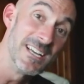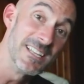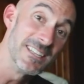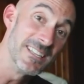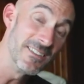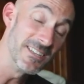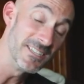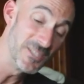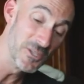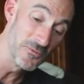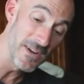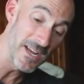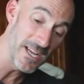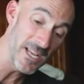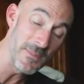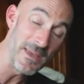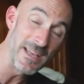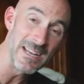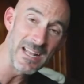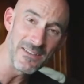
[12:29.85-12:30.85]
Now they do
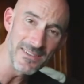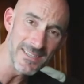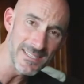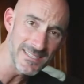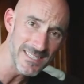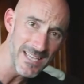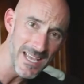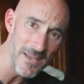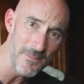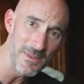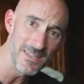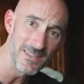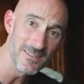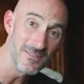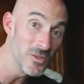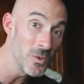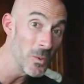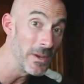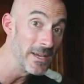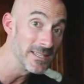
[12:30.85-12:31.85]
recommend having salmon
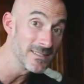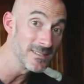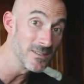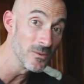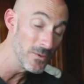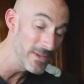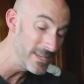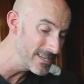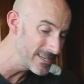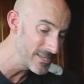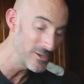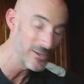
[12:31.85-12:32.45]
twice a week.